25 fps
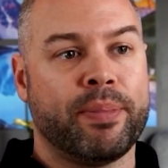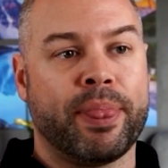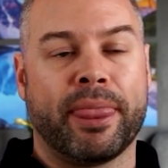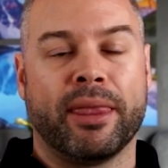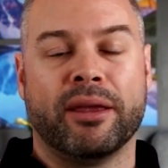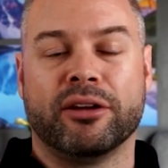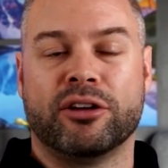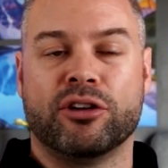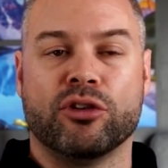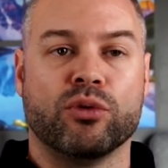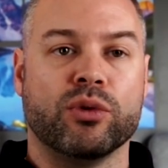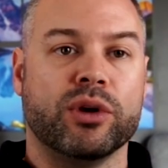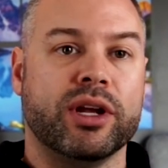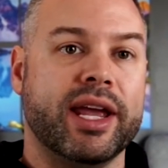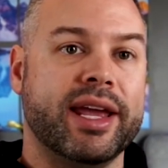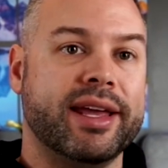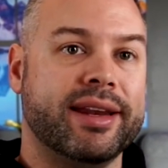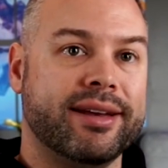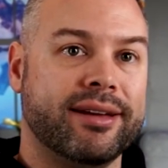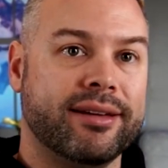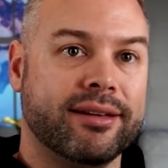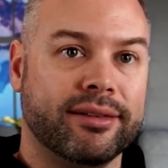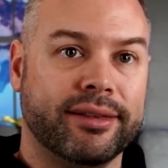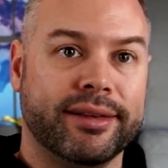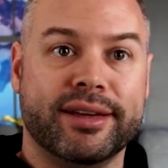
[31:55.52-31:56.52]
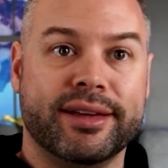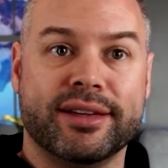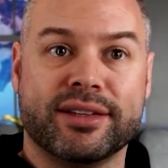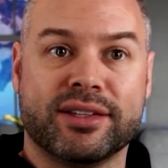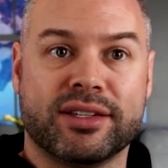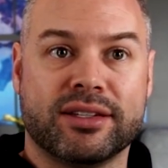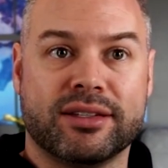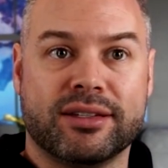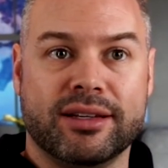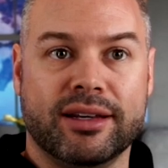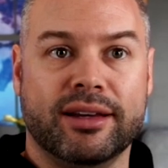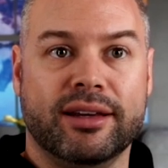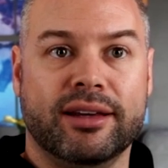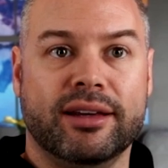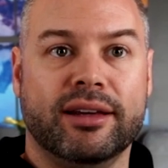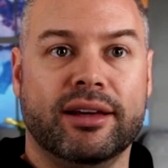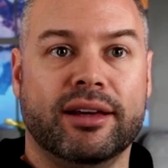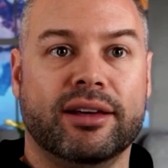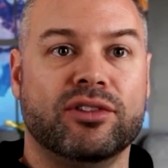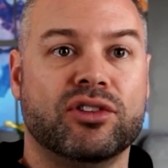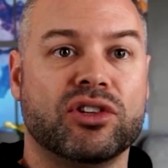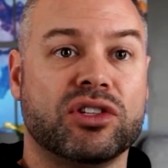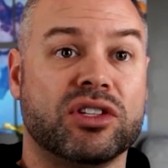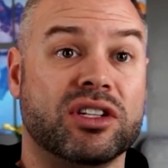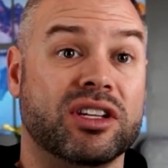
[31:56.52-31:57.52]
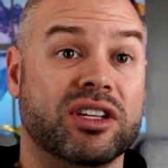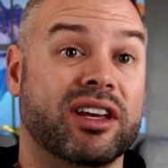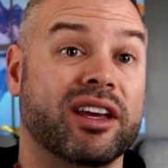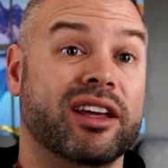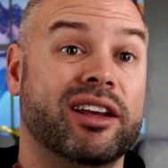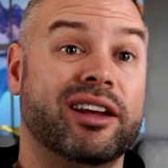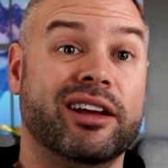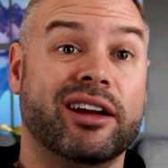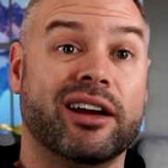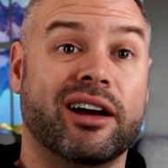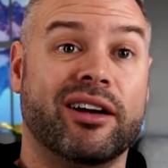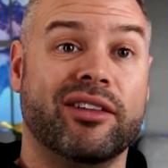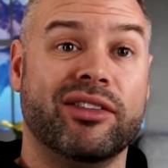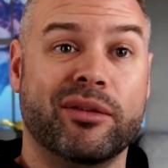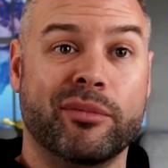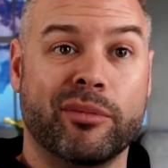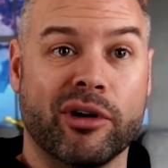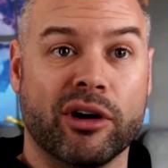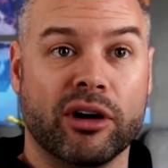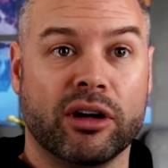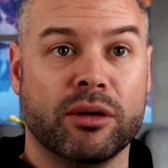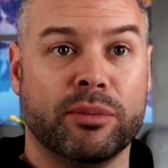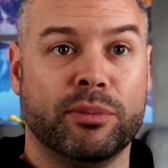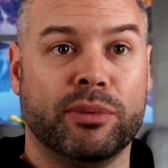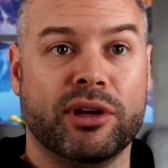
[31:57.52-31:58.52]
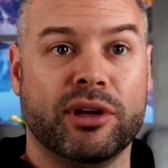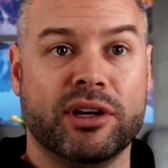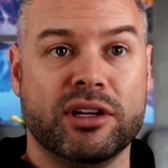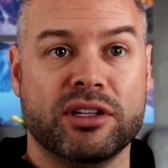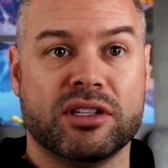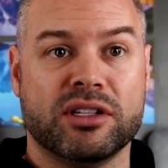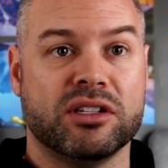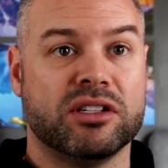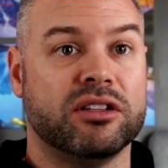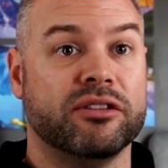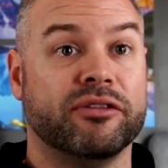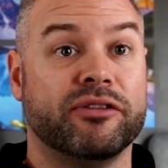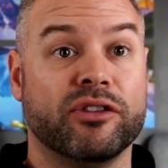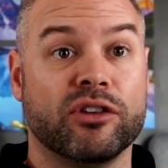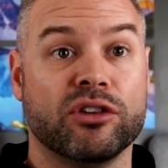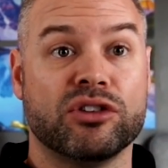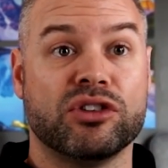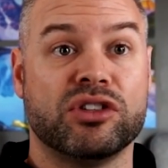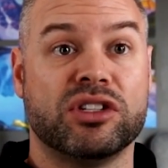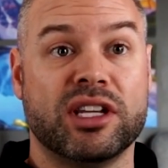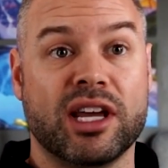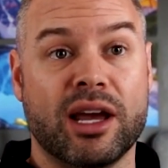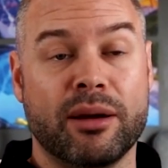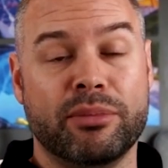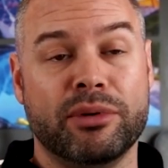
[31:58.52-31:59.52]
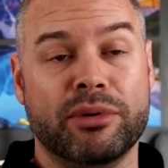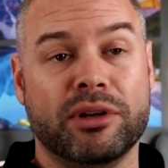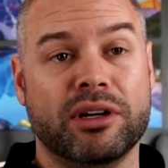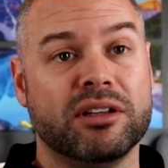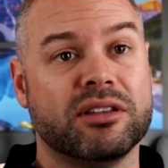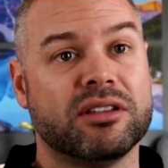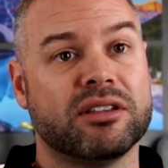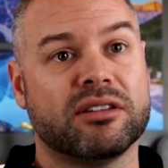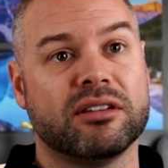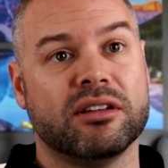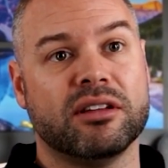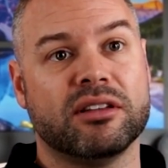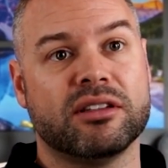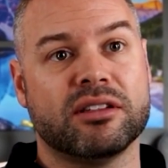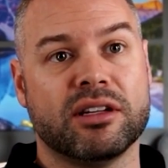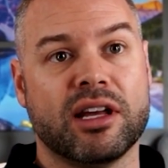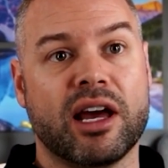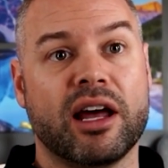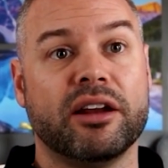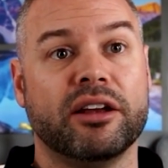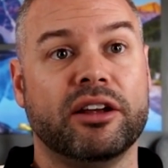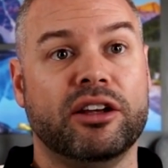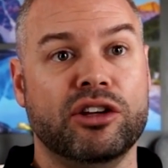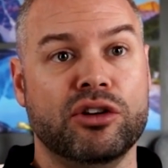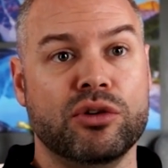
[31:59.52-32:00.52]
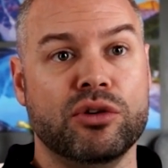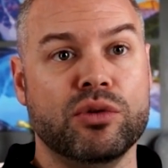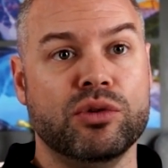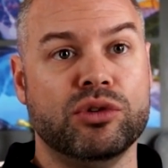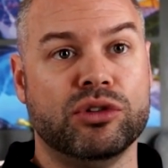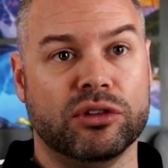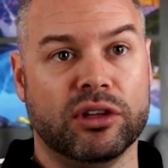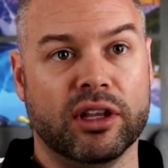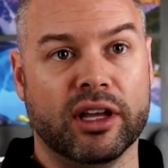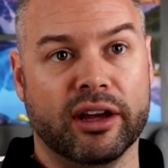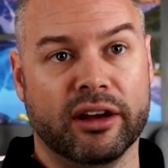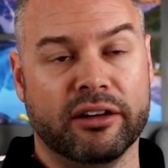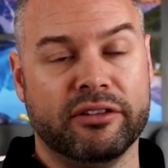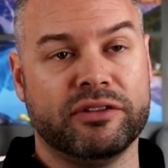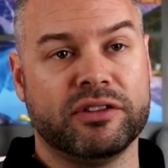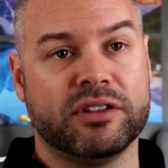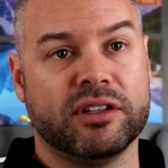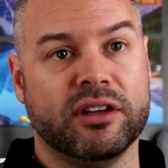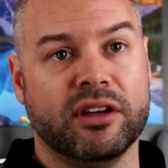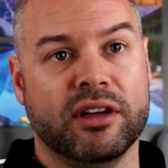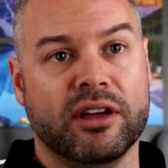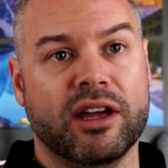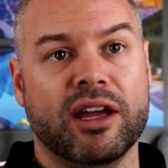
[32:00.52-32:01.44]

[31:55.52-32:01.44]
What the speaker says: Creating a listing and just getting on the marketplace is the first step, and it's not a huge lift.